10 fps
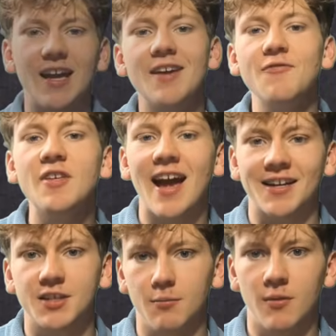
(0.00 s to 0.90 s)
If the
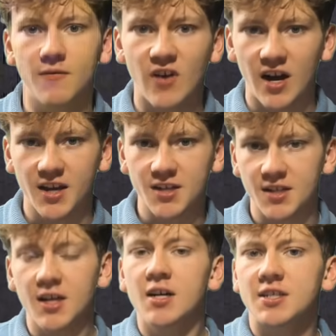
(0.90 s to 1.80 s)
atom fires
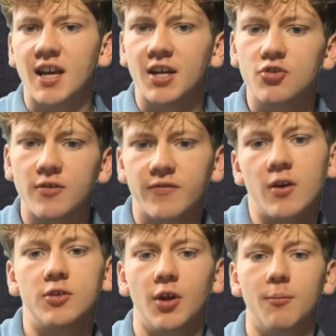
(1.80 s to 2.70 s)
the secondary
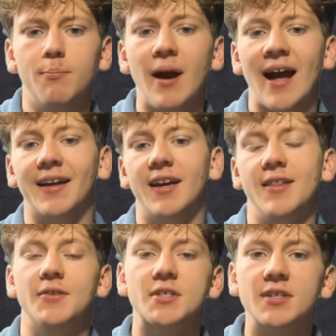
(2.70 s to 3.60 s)
photon back
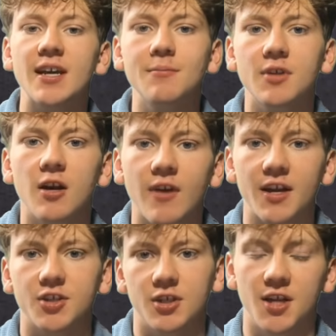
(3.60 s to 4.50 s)
in the same
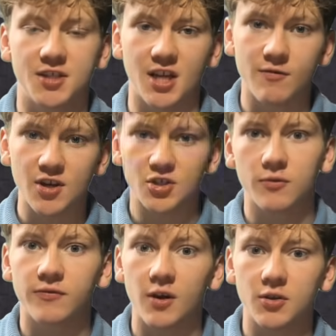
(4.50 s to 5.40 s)
direction as the original
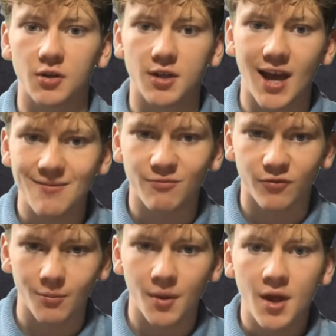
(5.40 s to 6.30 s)
photon came
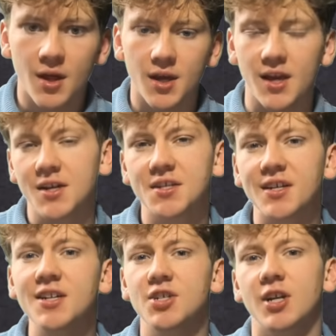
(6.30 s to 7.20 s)
from, it
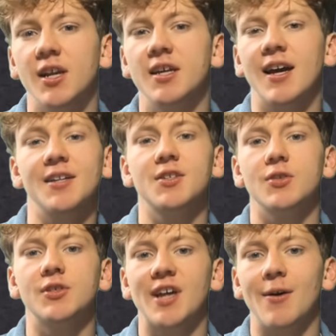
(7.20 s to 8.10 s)
essentially
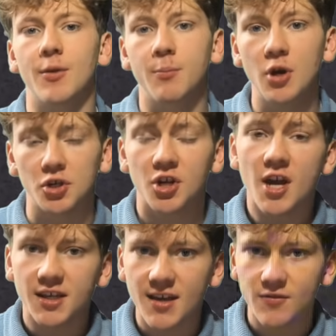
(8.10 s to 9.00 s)
cancels out the push
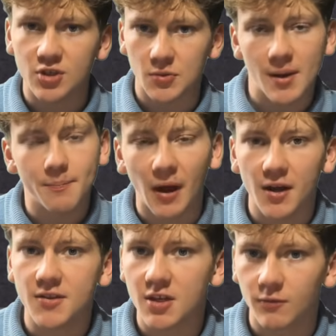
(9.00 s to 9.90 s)
given to it
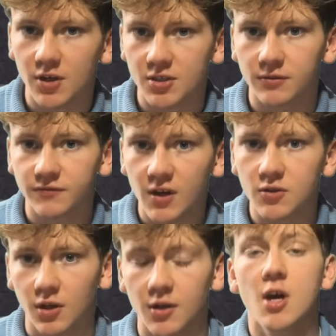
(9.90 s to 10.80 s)
by the original
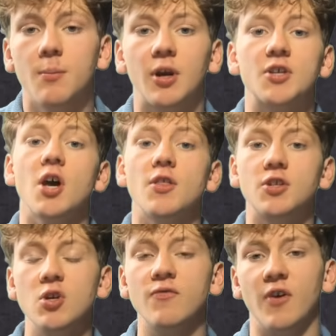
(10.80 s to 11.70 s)
photon, because the
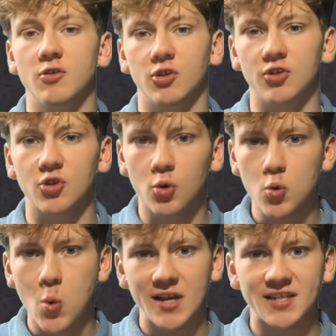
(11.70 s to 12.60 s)
two photons
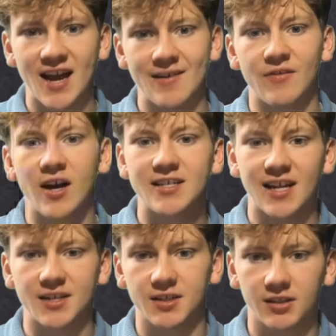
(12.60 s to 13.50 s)
always have
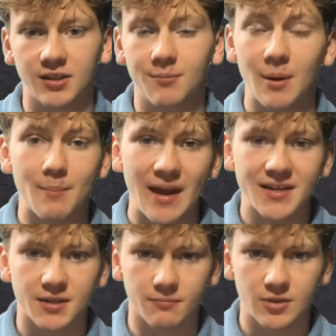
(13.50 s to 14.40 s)
identical
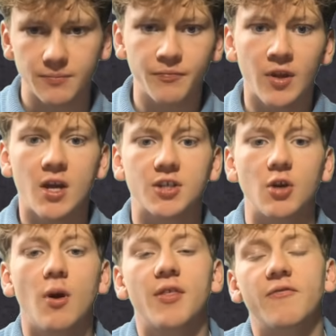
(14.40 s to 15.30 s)
momentums.
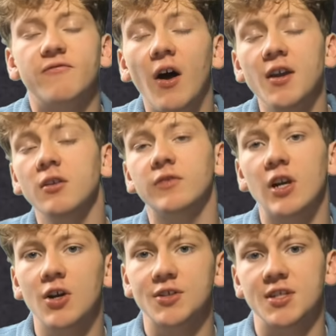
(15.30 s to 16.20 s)
So the final
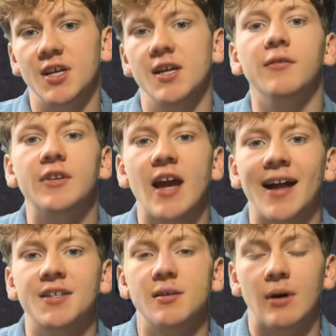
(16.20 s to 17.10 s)
velocity of the
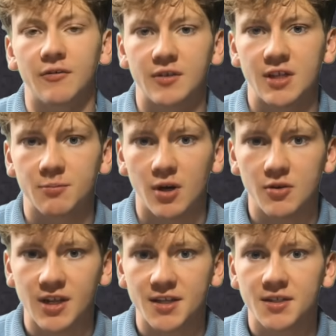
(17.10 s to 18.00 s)
atom after this
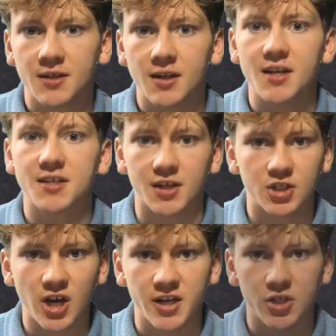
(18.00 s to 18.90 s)
process is
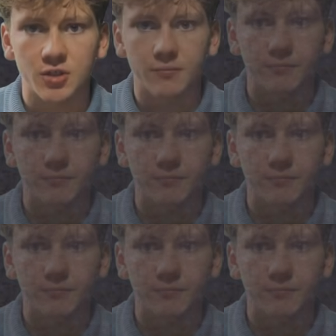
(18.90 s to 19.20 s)
unchanged.